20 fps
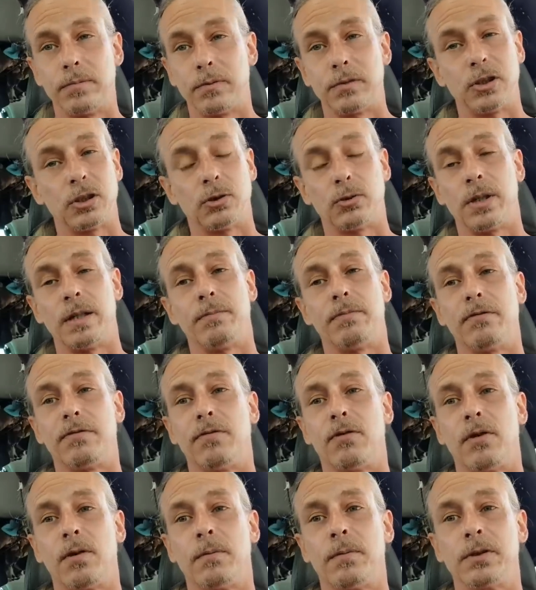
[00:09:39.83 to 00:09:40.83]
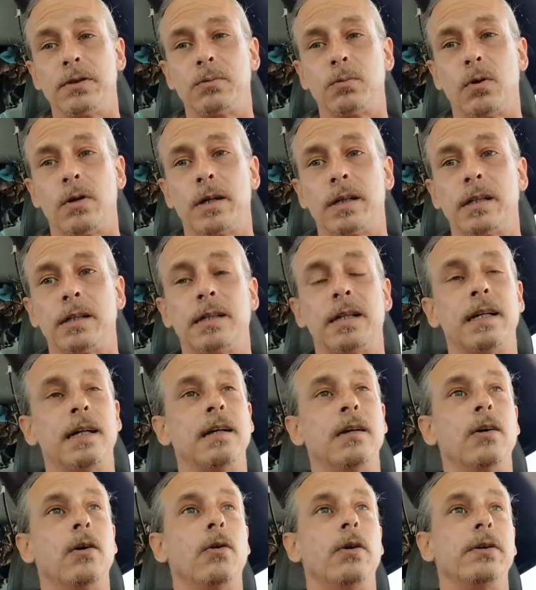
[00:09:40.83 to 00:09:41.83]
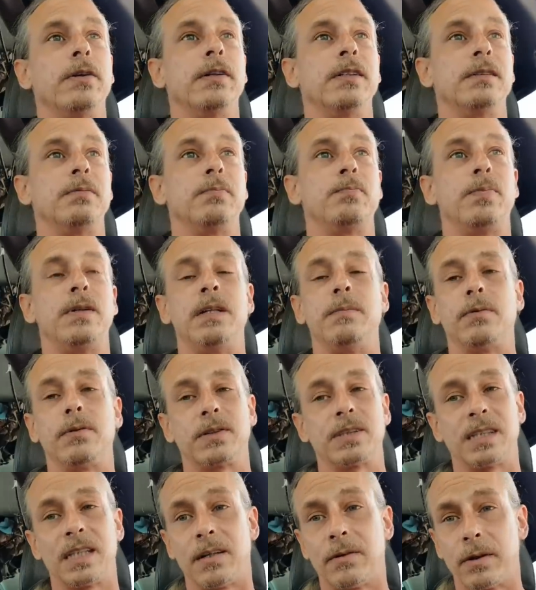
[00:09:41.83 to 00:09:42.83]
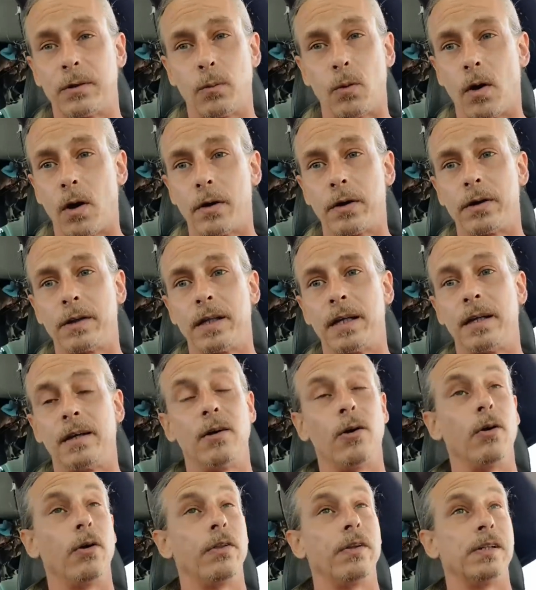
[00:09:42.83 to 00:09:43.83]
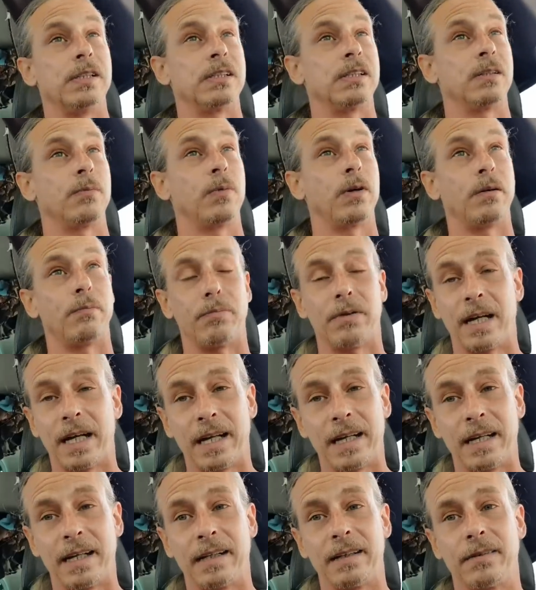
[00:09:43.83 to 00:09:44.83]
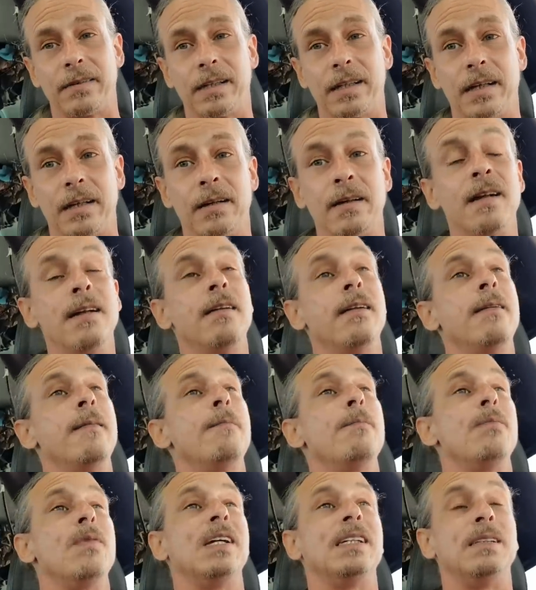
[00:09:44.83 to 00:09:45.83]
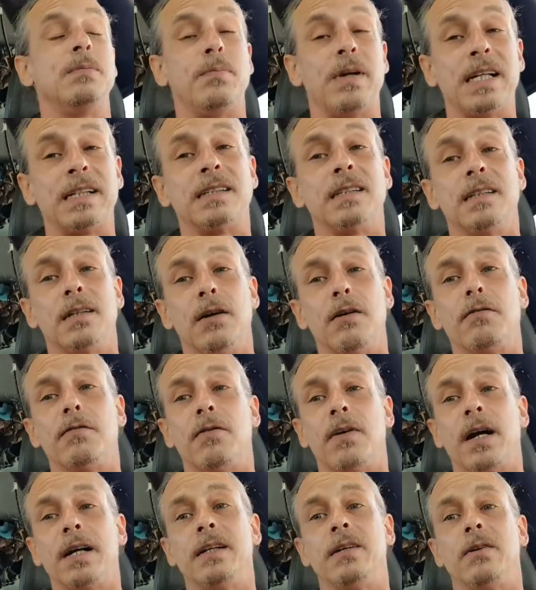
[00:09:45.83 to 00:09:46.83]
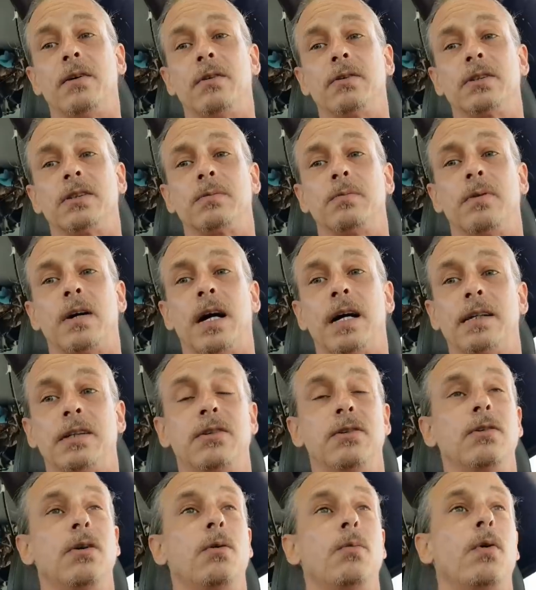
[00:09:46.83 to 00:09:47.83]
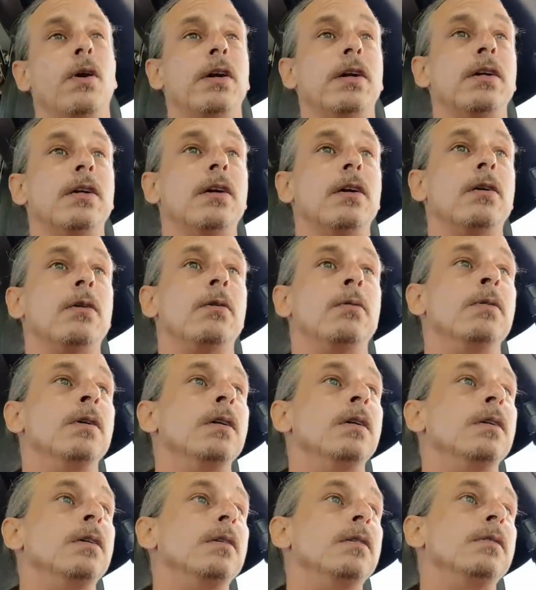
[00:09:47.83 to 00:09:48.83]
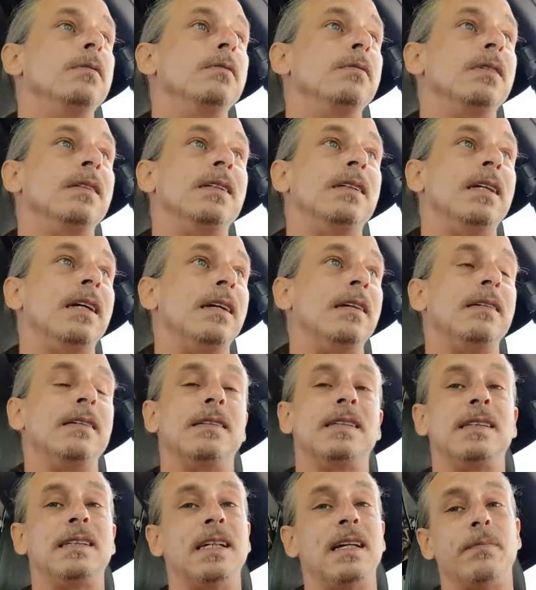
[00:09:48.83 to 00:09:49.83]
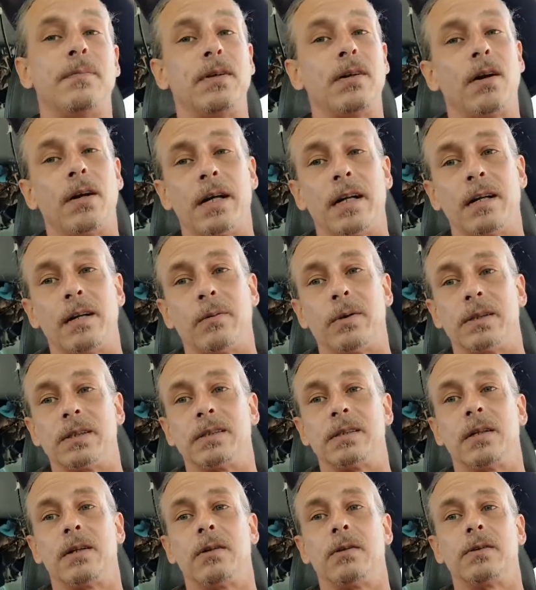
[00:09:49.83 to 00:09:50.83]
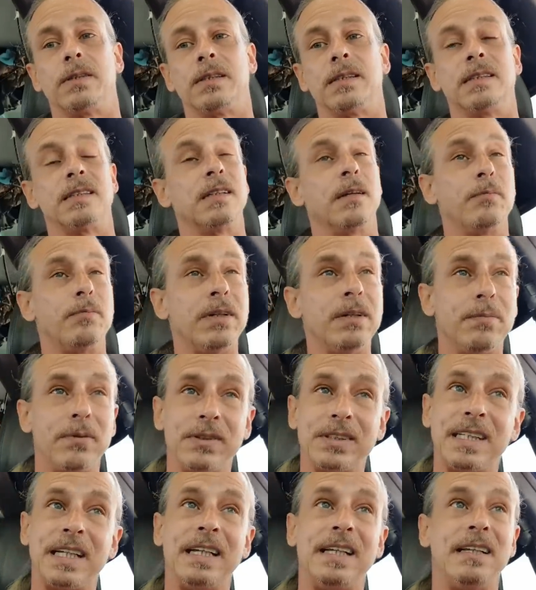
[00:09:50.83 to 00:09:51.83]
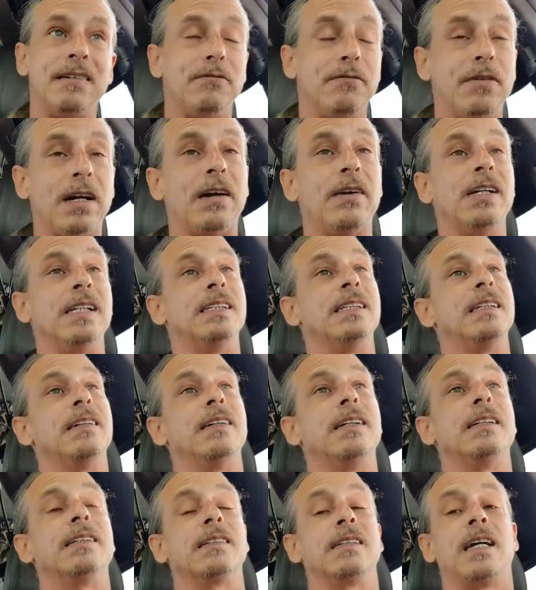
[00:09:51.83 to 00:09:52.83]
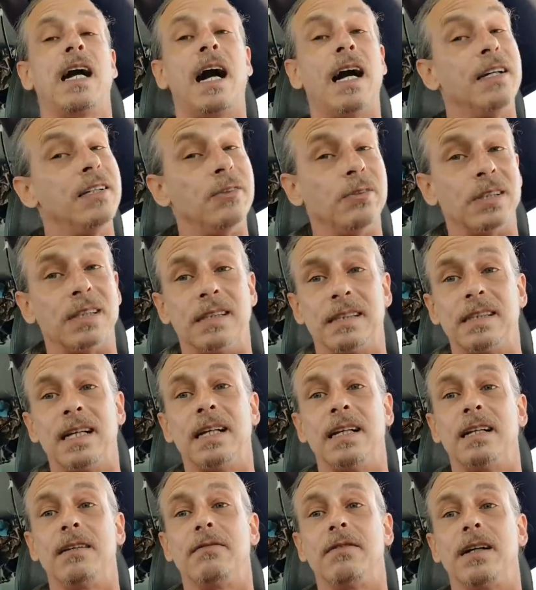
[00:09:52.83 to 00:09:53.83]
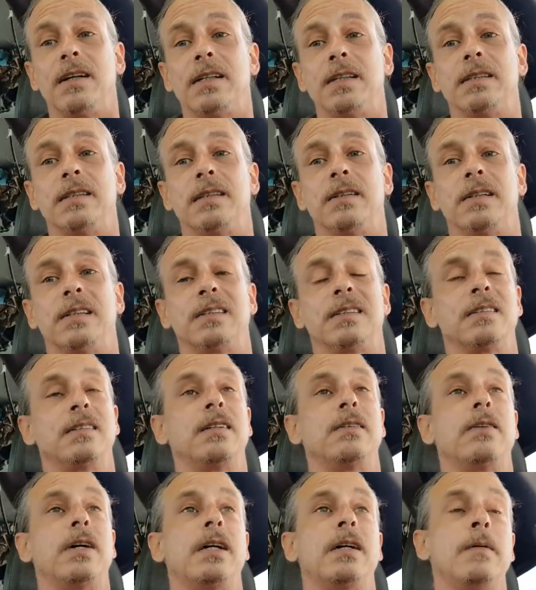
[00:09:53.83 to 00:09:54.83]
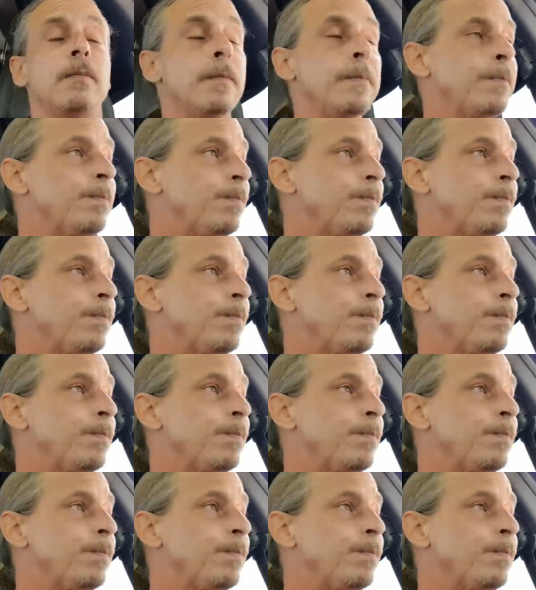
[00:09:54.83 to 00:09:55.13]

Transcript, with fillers: street performers working there, or there's people selling water there, or there's someone panhandling there. It's best to go find your own spot. You don't want to go getting stepping on anyone's toes and some people take it very seriously i used to take it very seriously like